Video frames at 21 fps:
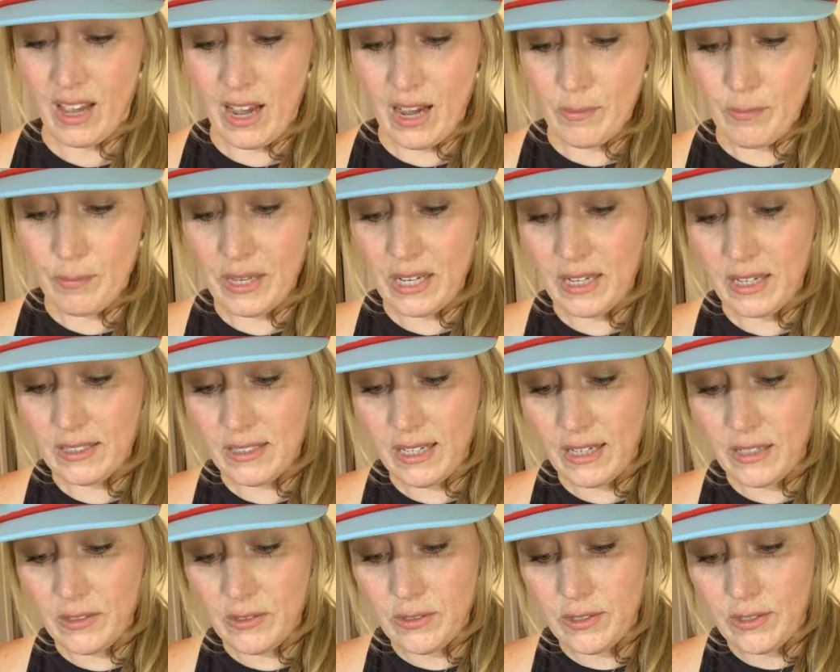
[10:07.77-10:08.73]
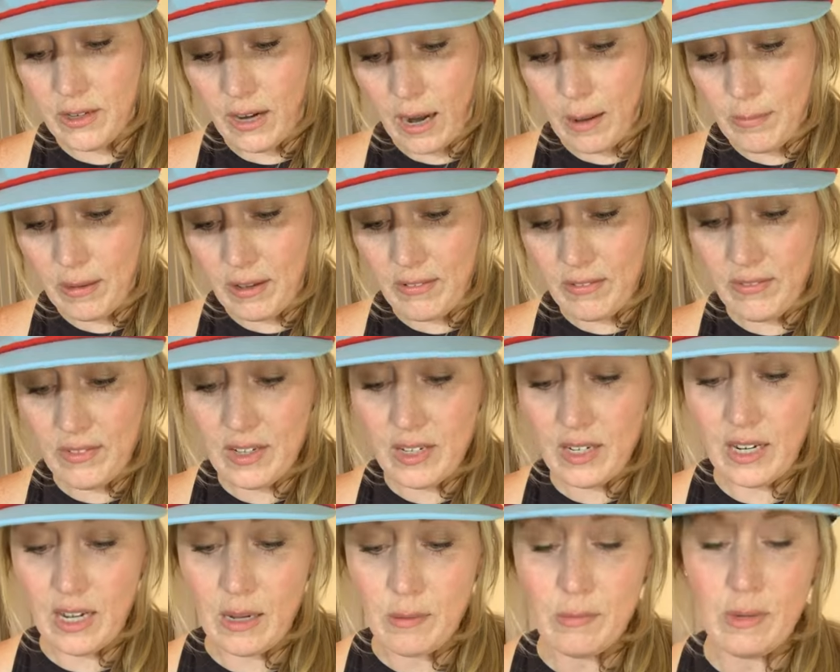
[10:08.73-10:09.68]
Because I glued the crap out of
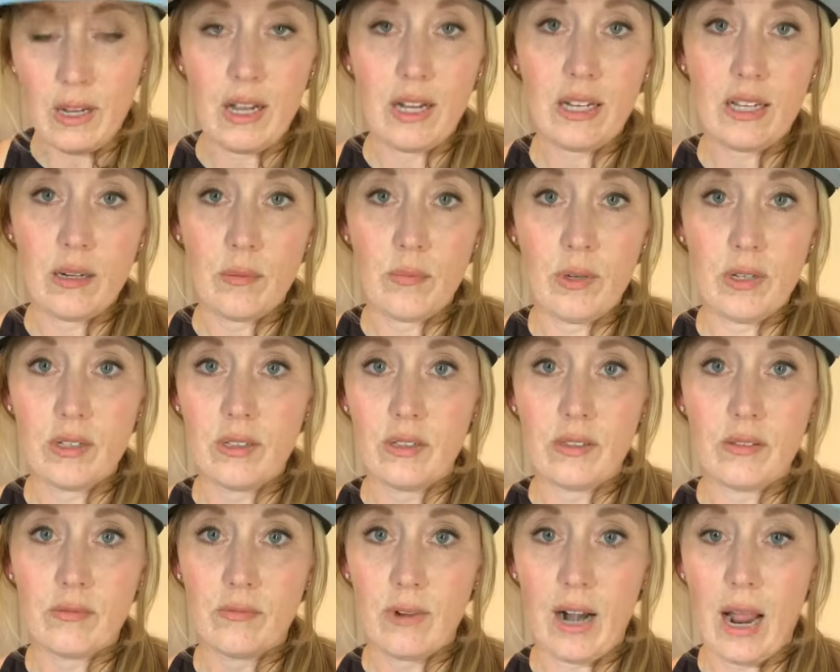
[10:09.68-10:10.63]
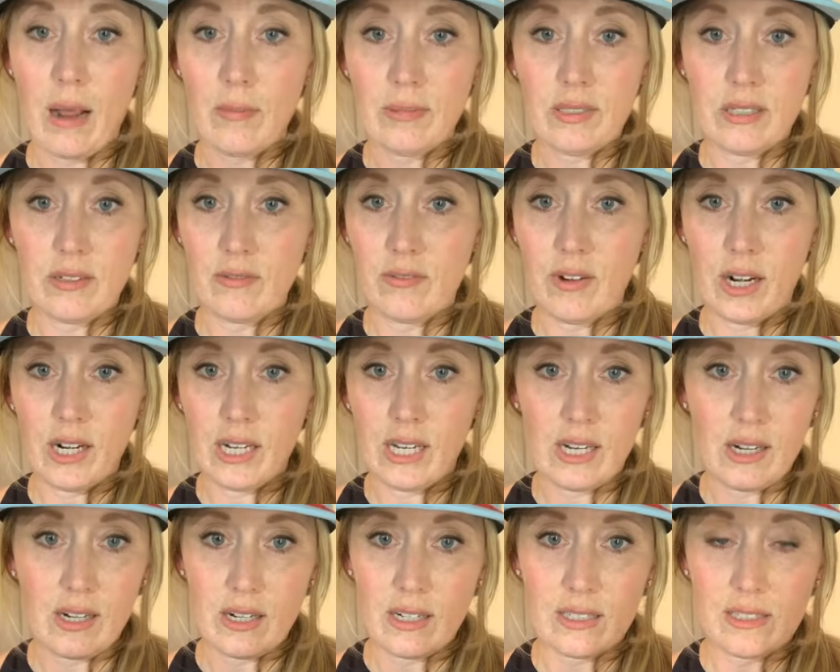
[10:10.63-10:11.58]
it, I'm not gonna put wraps in front
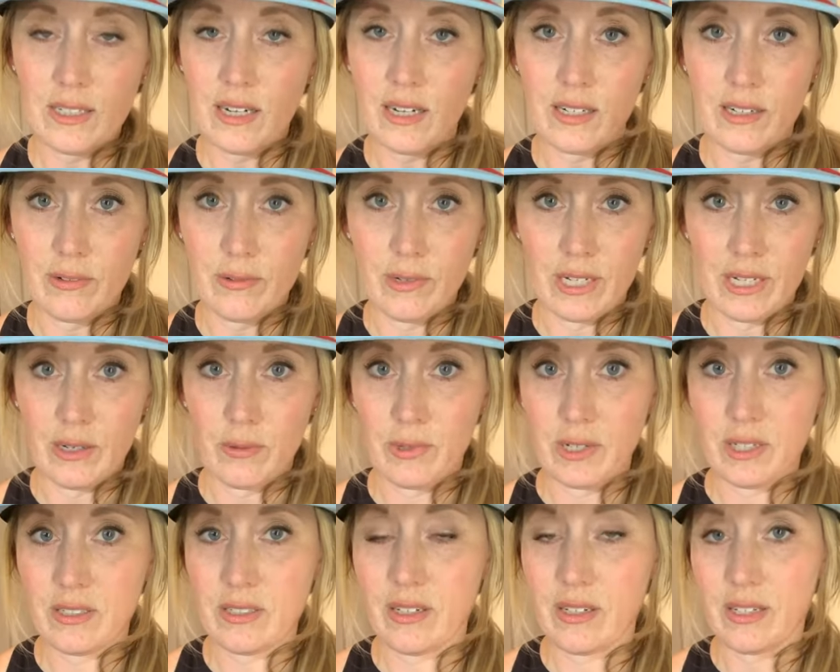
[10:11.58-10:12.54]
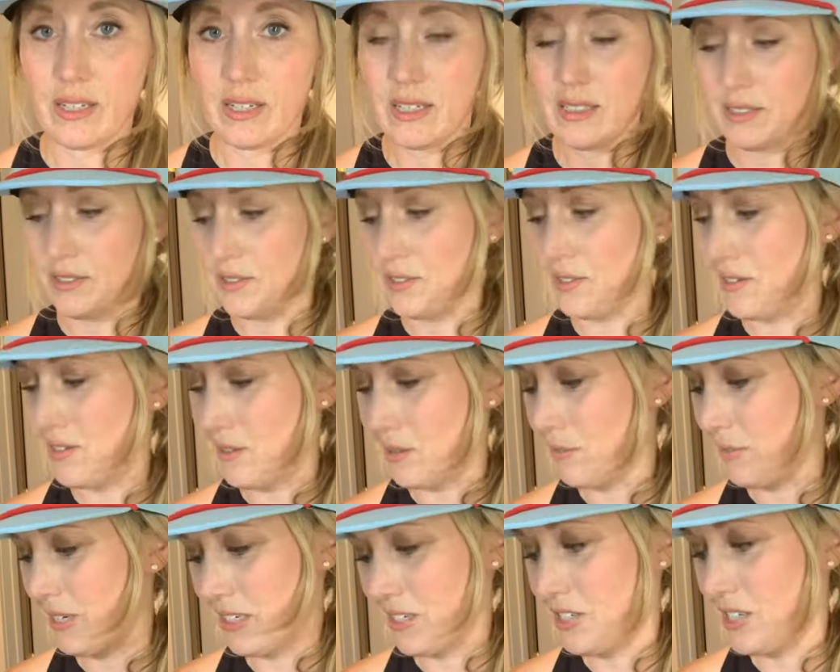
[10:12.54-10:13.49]
here. It's not going anywhere. It's not like, because there's also
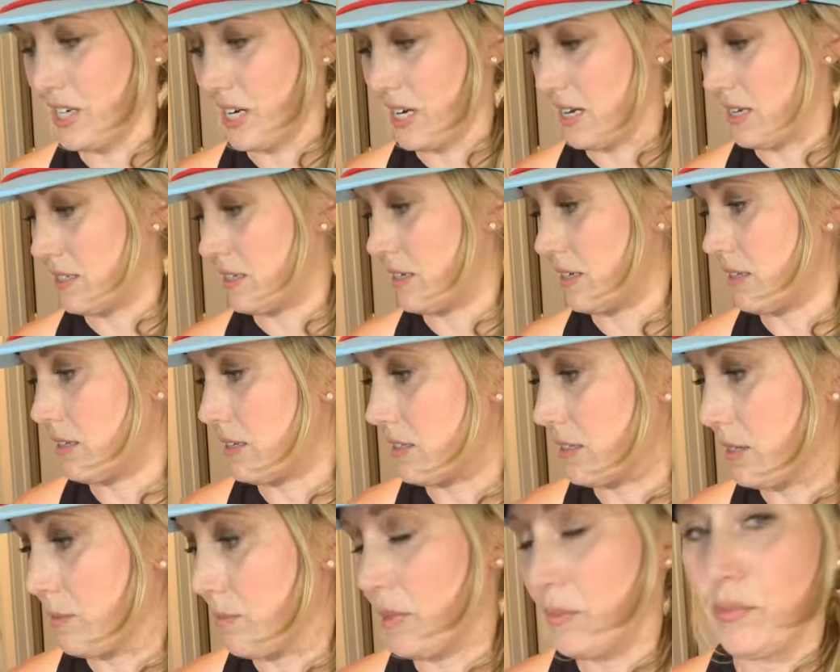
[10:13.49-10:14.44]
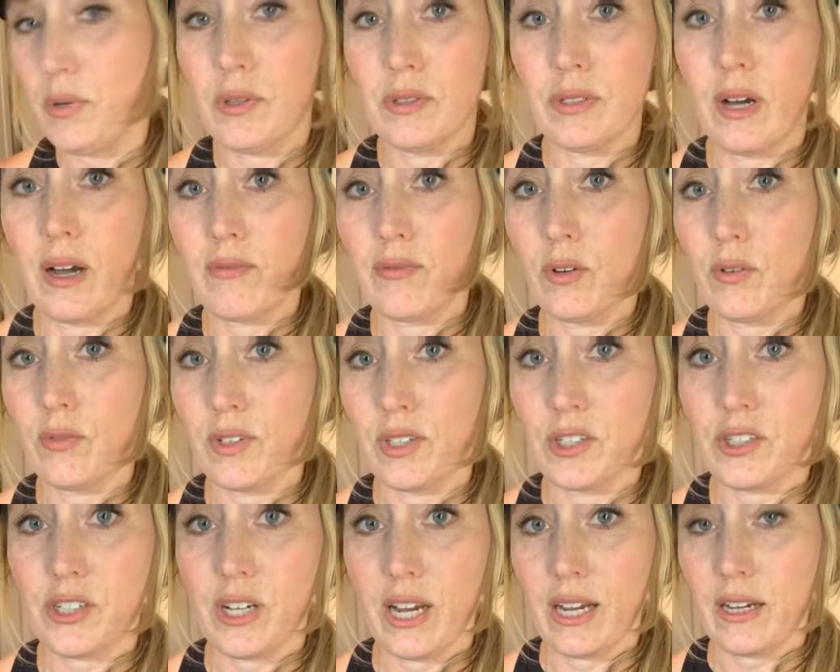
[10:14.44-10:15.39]
gonna be a shank. It's not like it's gonna be pulled off over the
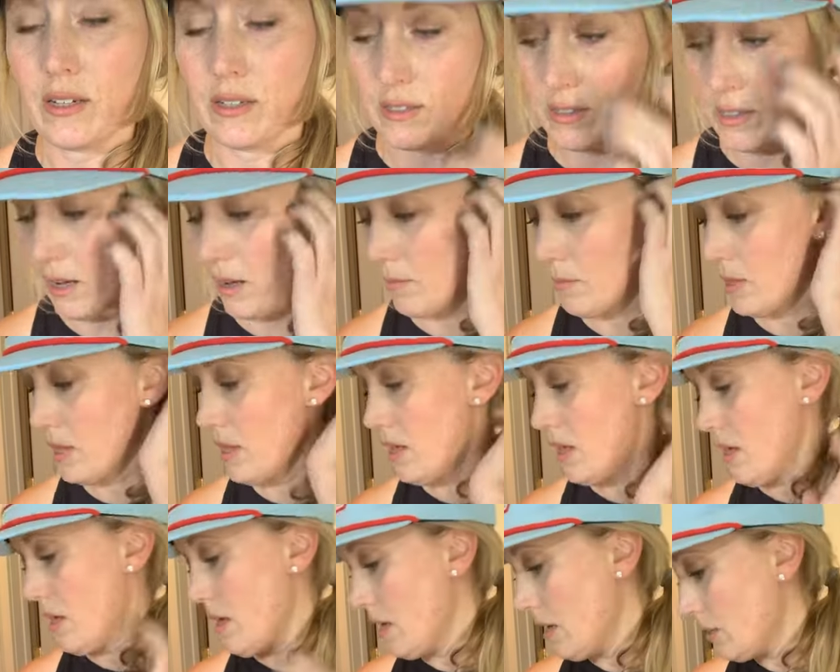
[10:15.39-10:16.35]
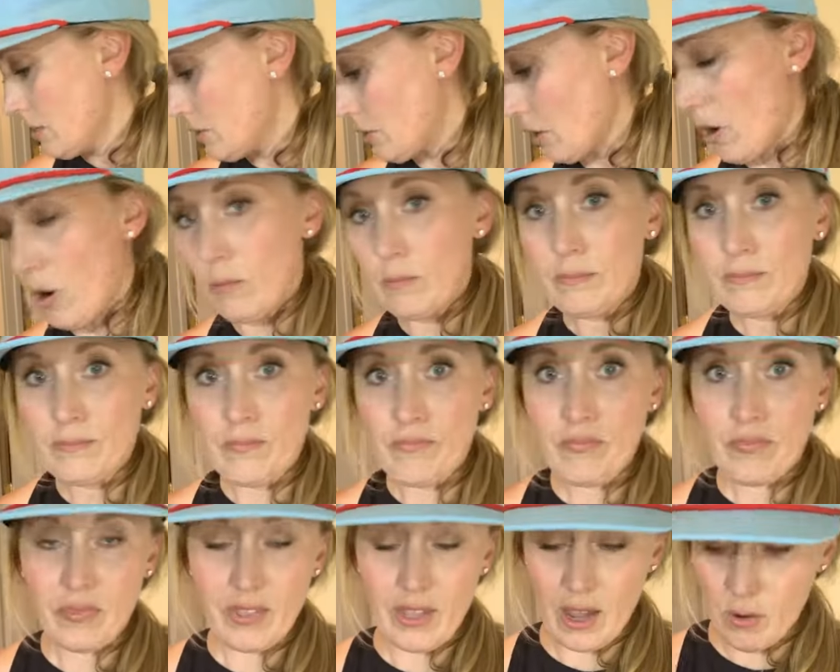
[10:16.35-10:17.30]
shank on top. So
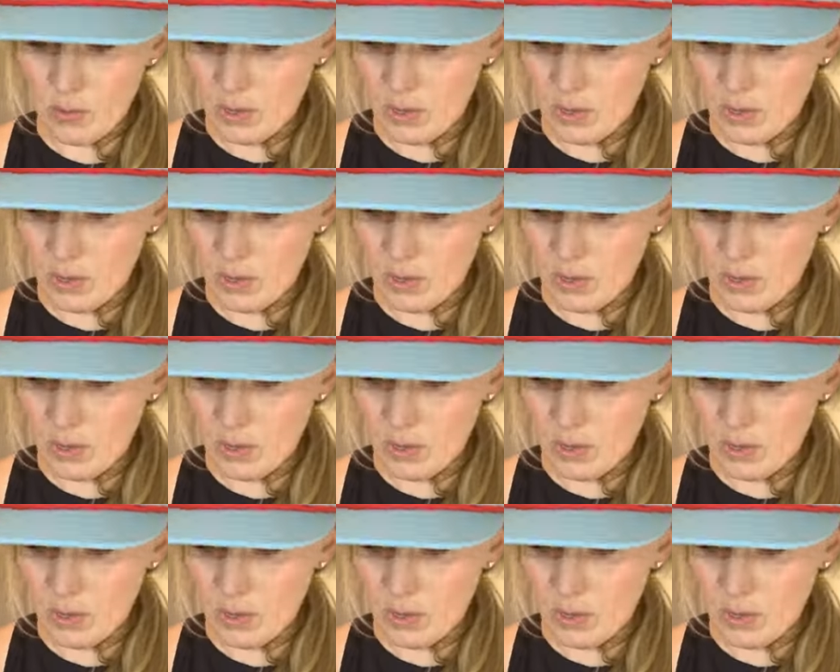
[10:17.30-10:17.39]
now what